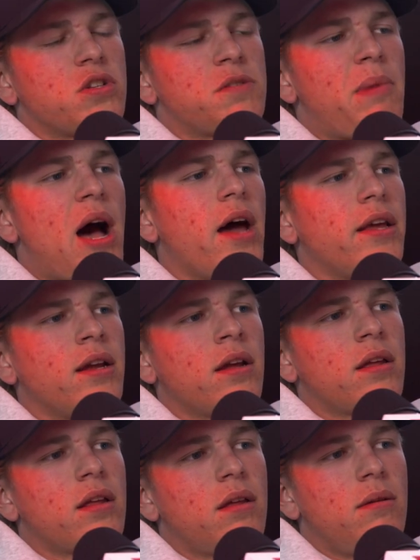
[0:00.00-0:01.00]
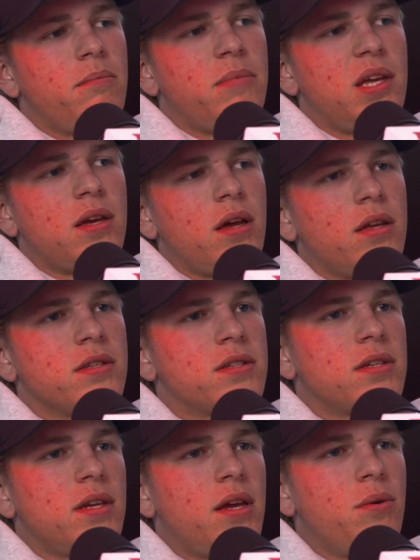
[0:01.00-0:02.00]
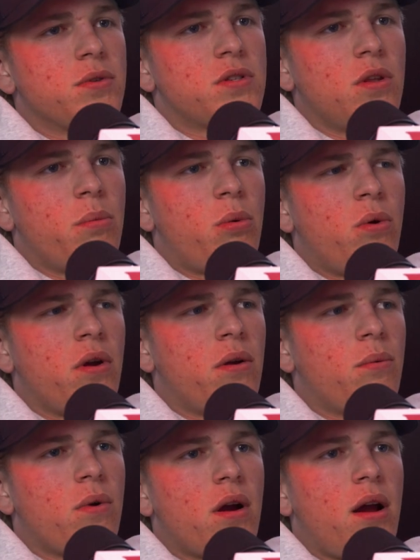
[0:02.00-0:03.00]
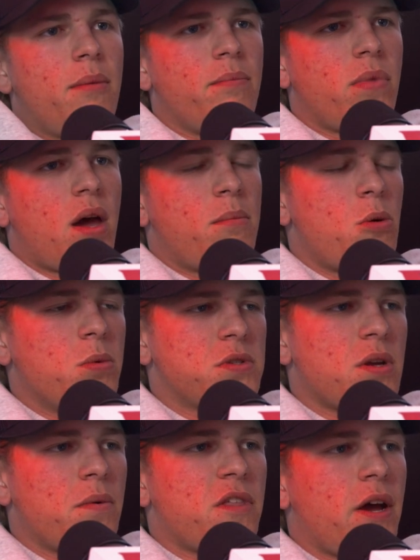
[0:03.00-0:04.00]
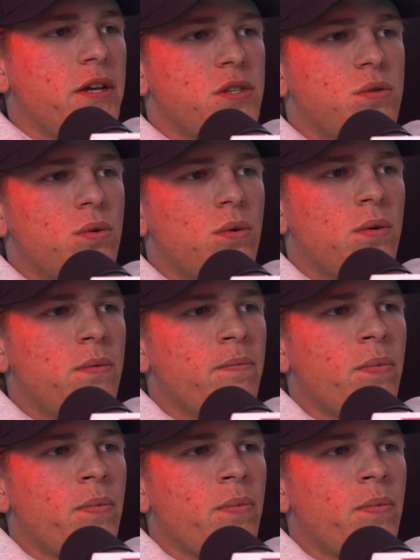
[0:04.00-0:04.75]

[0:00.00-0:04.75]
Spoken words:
spotting, because it was to the point where I'm almost done with high school.